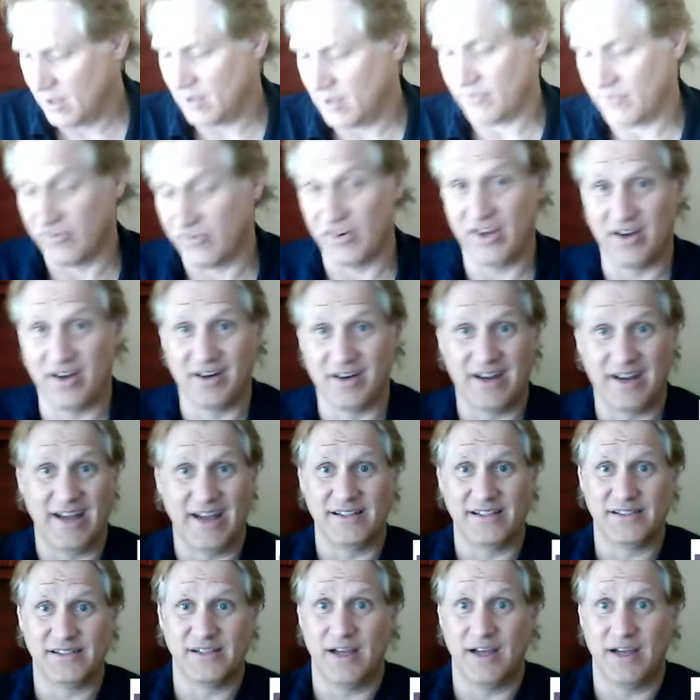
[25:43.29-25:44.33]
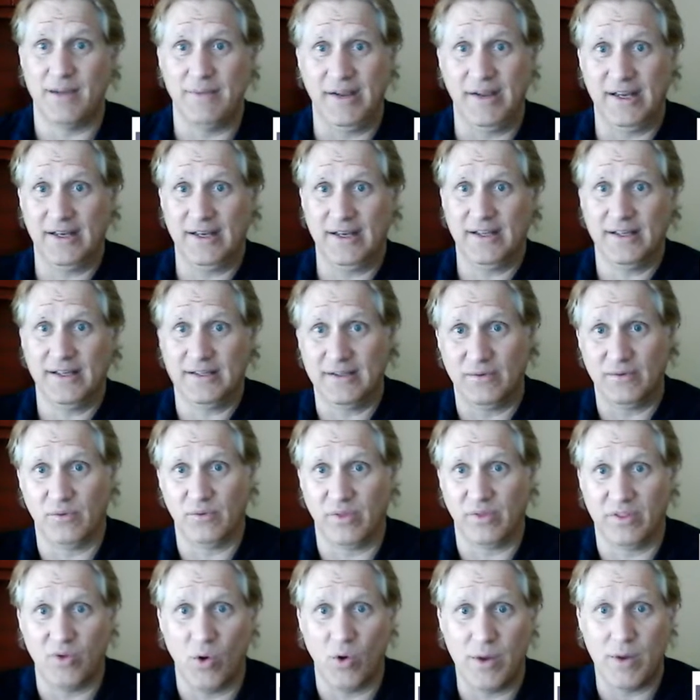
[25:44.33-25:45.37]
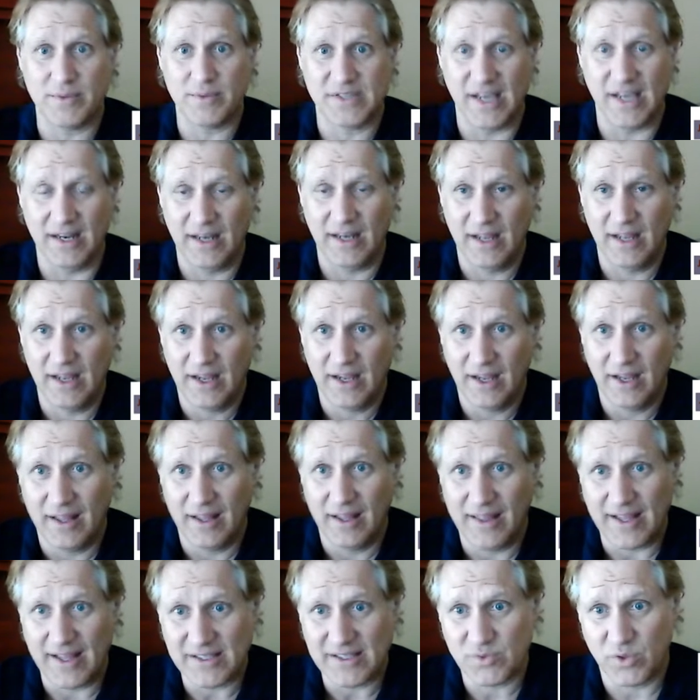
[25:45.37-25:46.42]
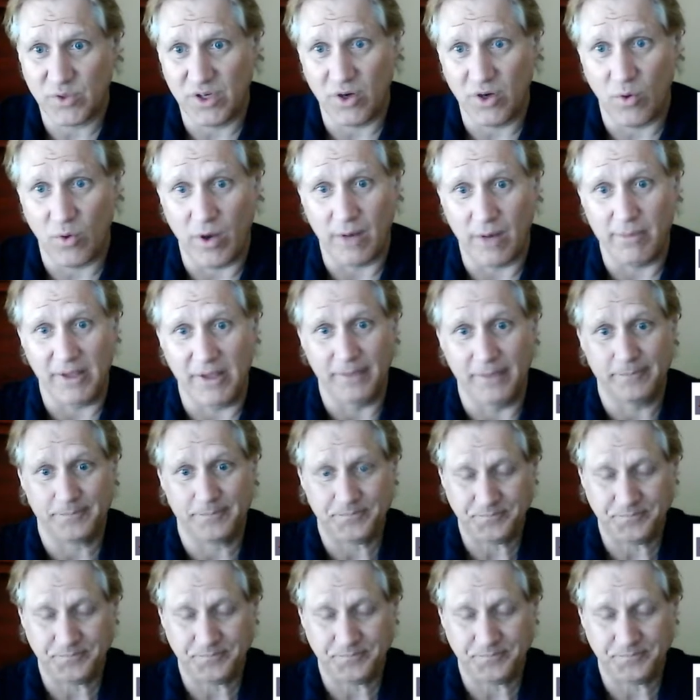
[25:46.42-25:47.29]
For young guys, I mean, with no upside. That's where you don't want to be.